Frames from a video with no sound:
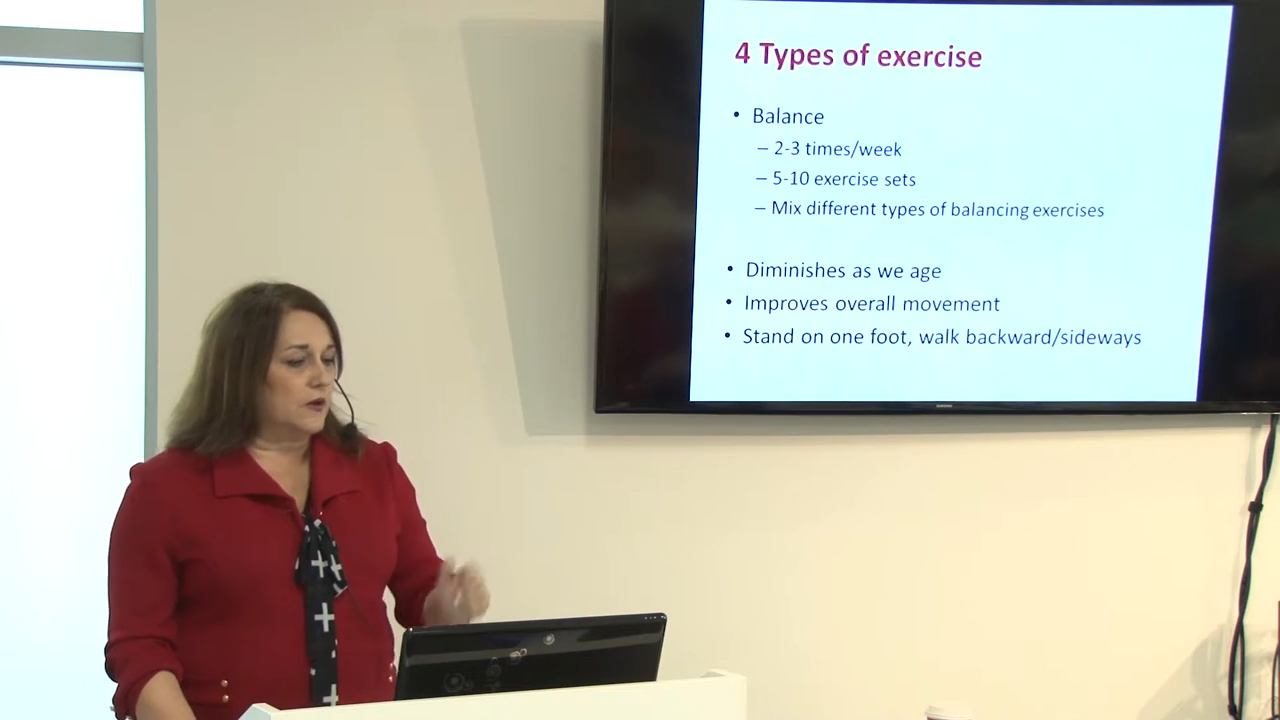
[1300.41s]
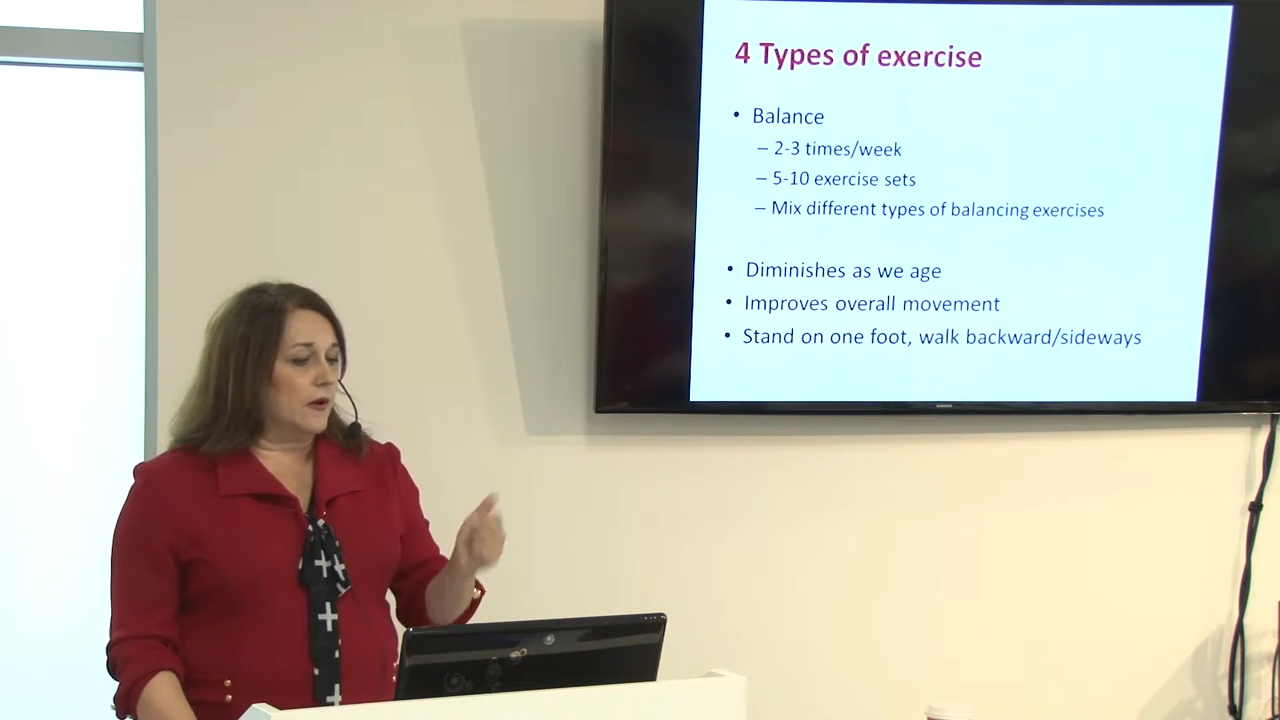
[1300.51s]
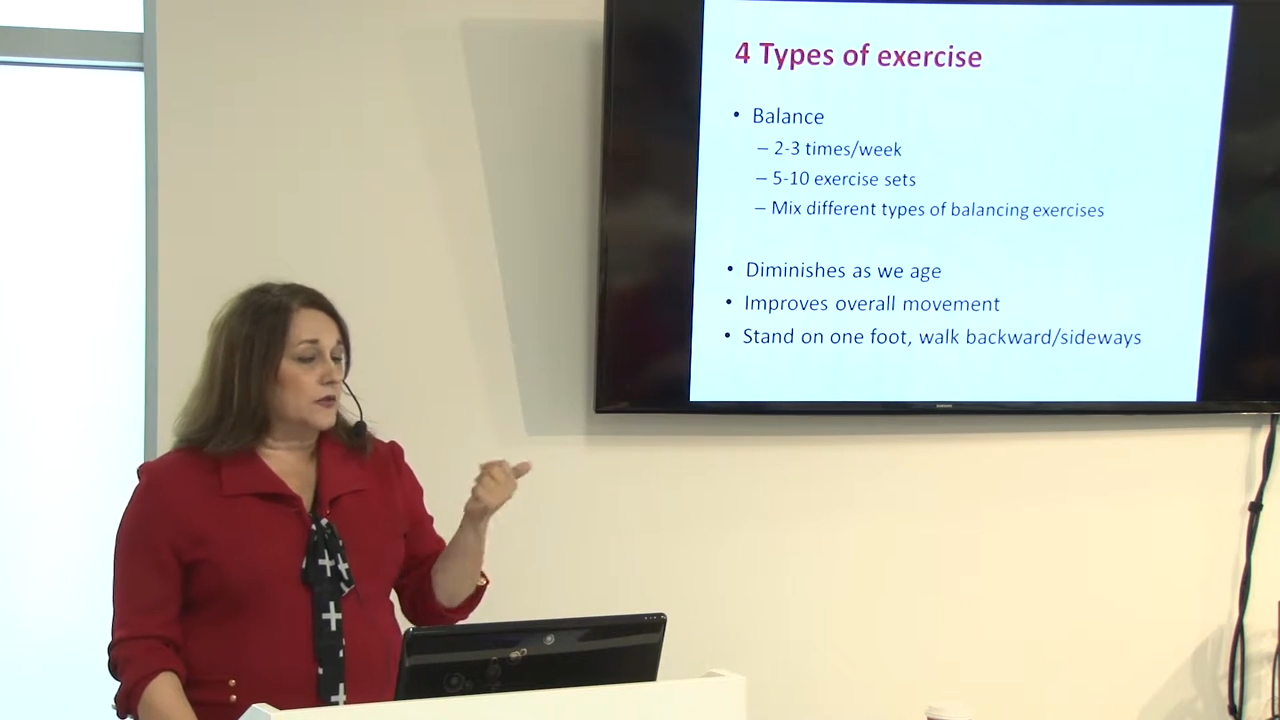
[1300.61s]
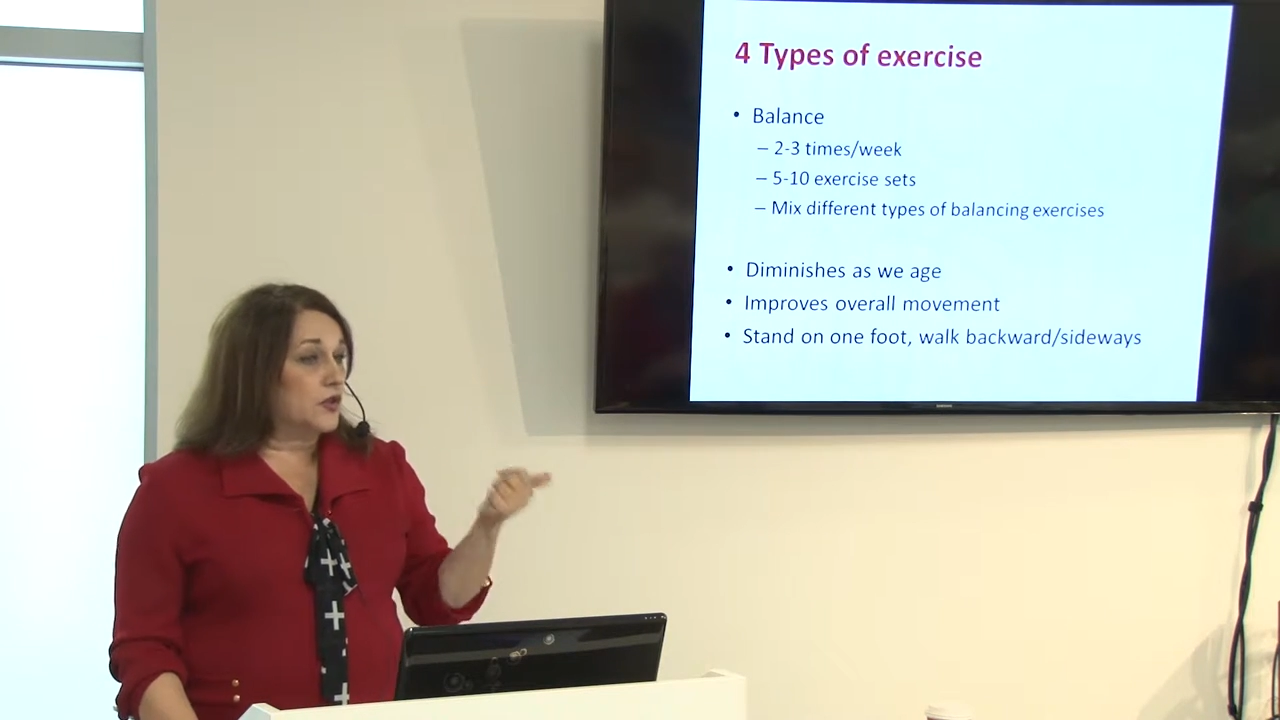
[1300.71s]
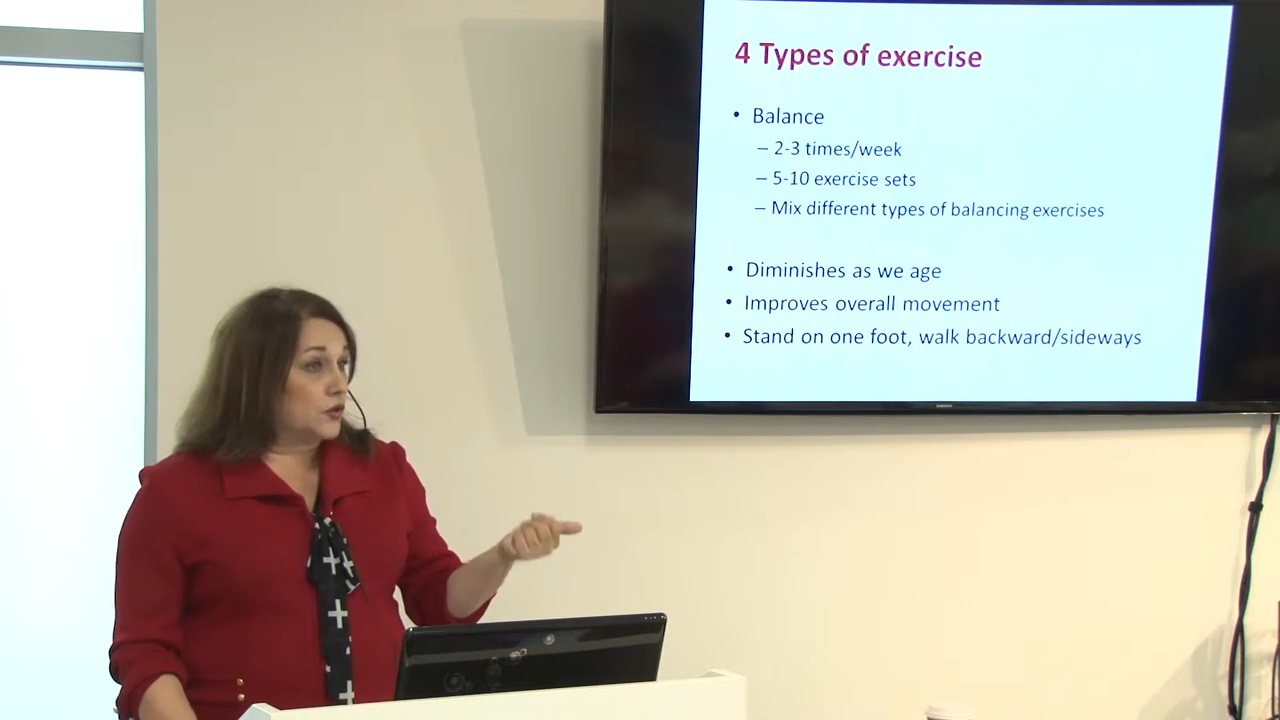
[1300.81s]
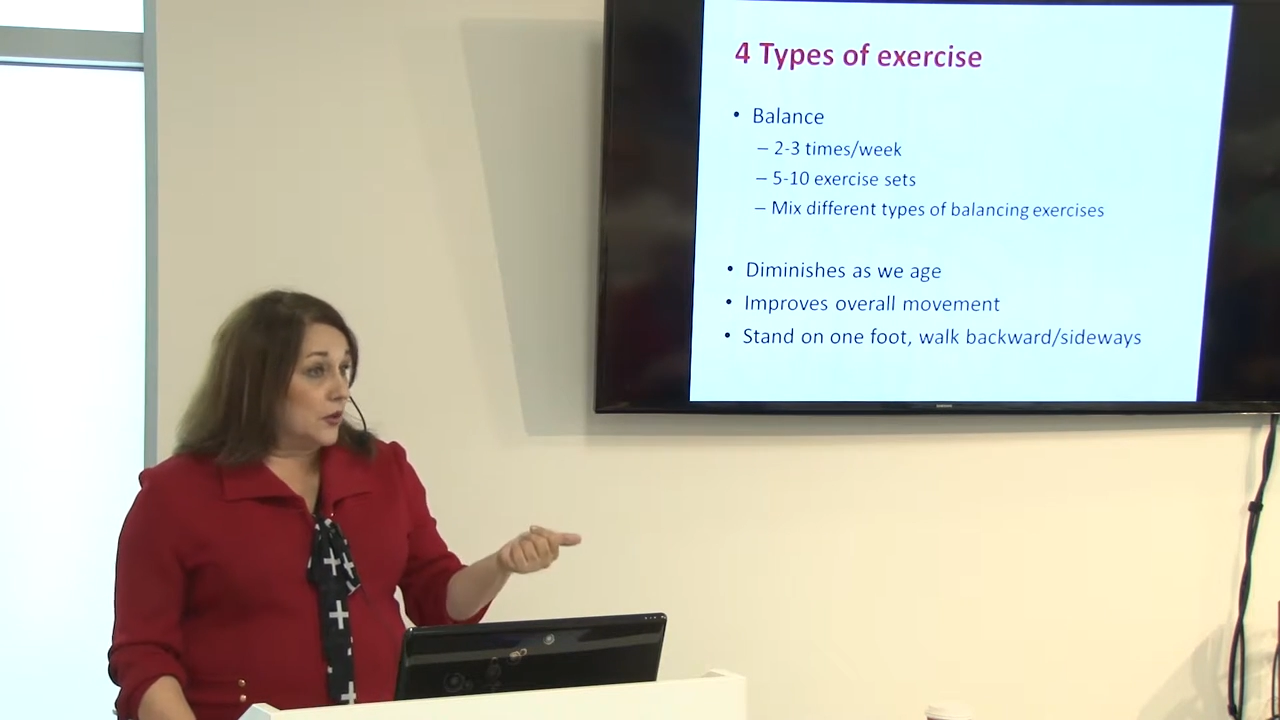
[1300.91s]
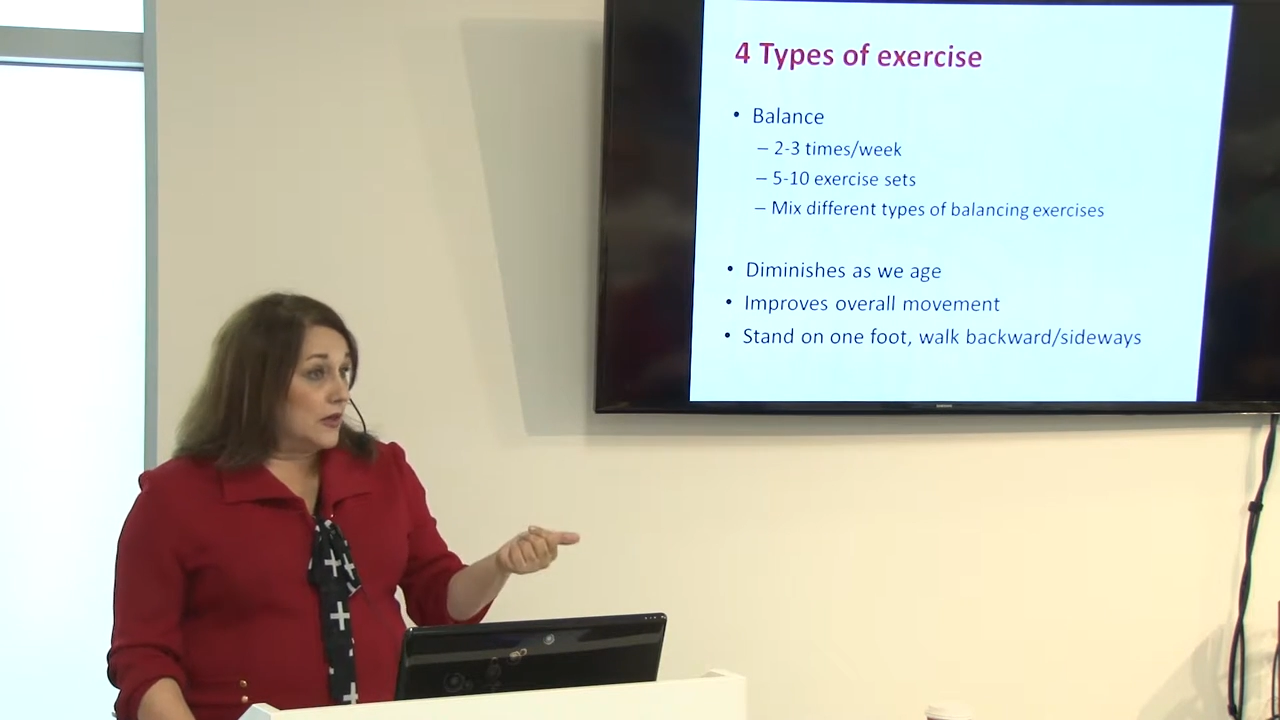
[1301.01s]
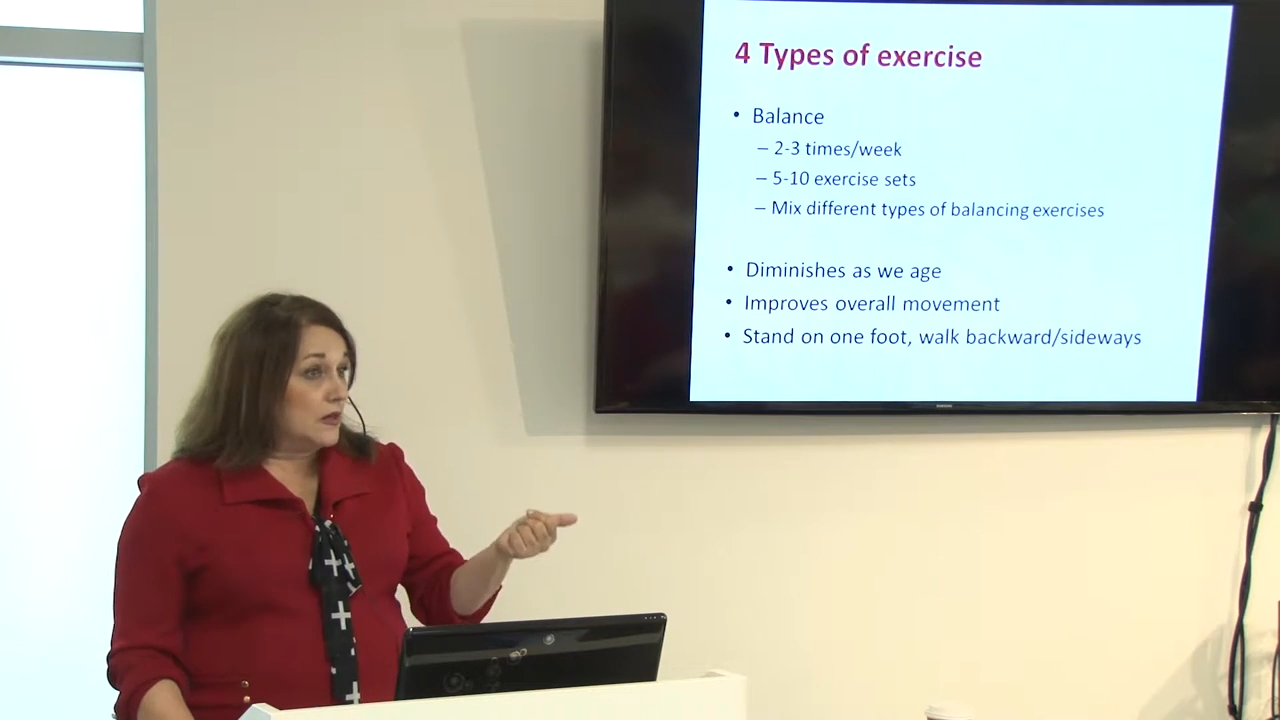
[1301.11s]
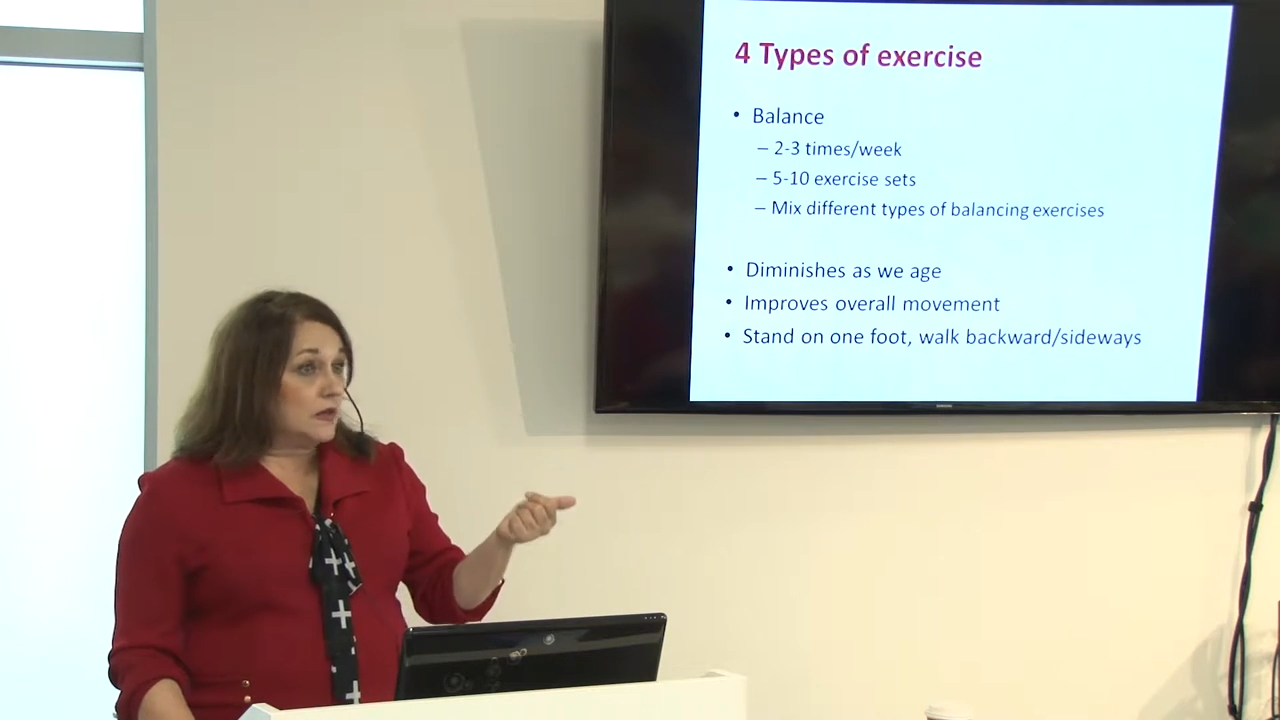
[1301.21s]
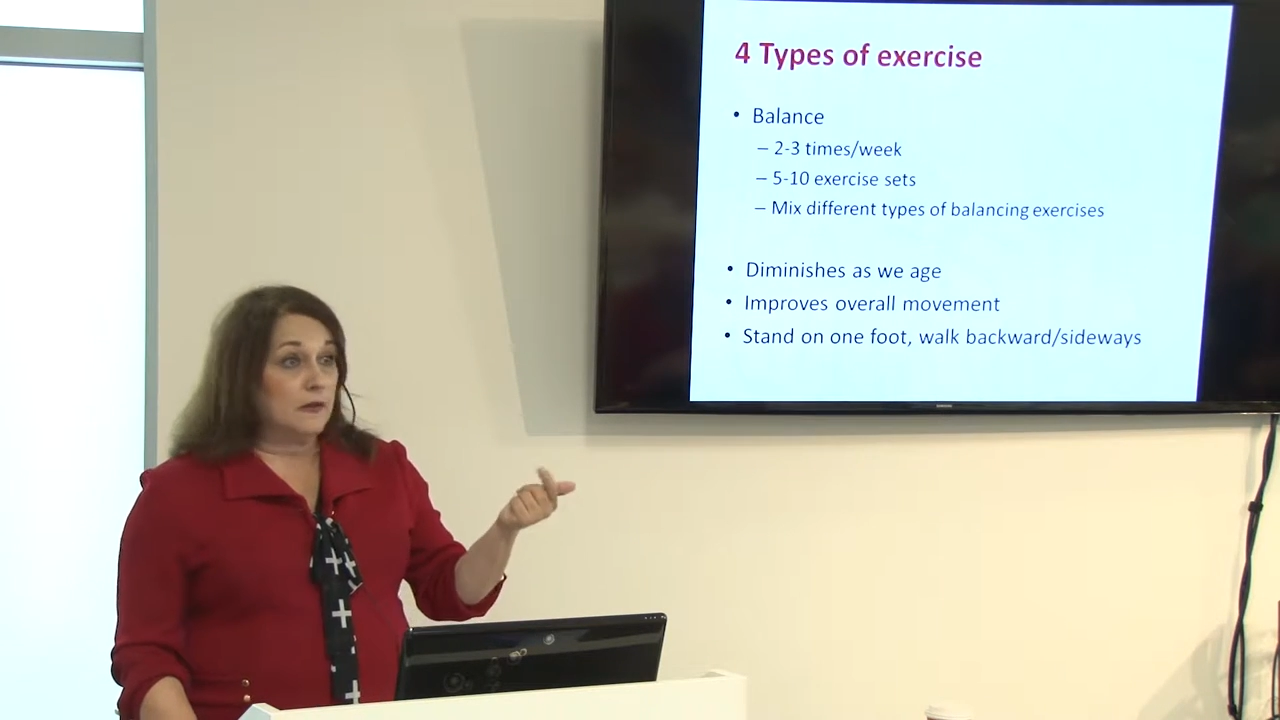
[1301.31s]
on
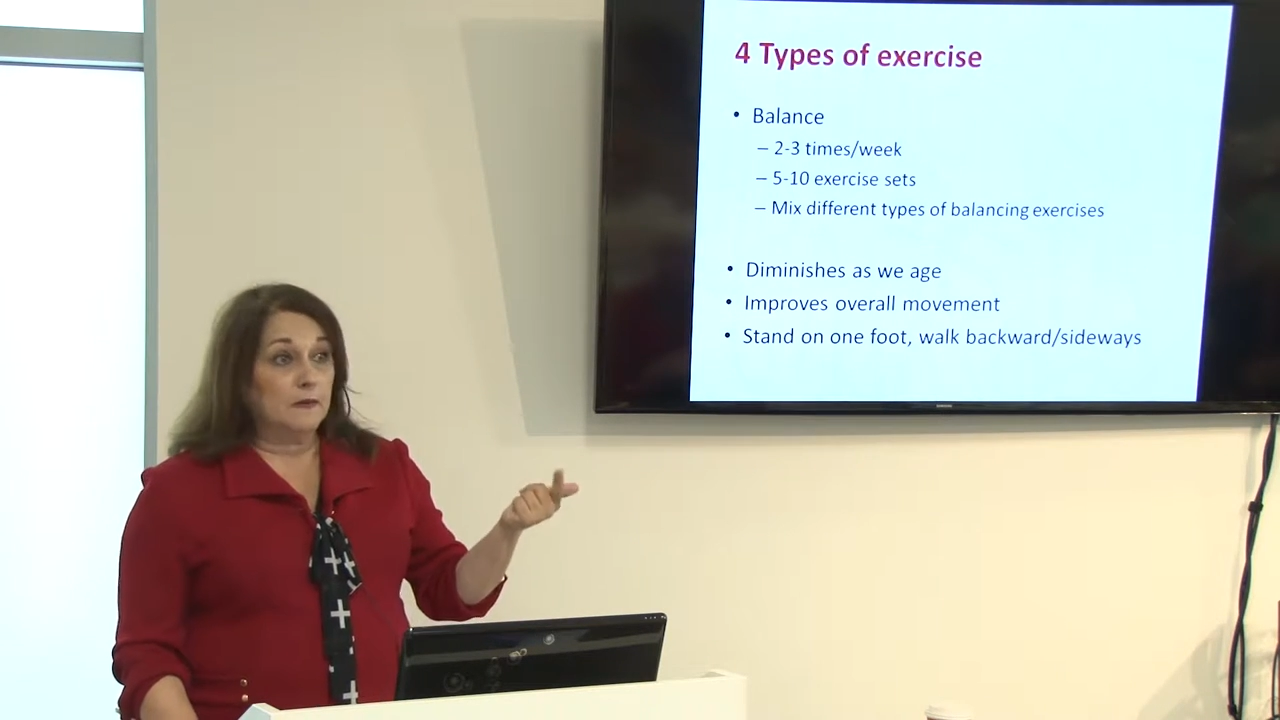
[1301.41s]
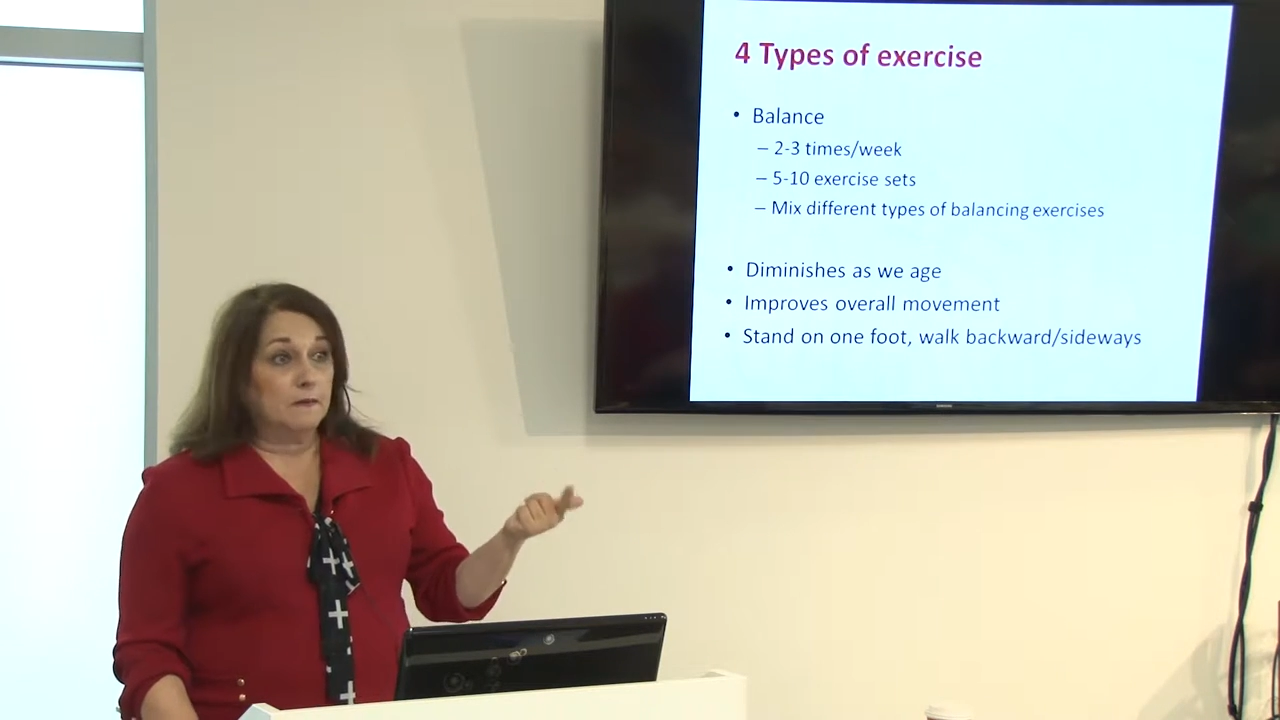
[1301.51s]
strength,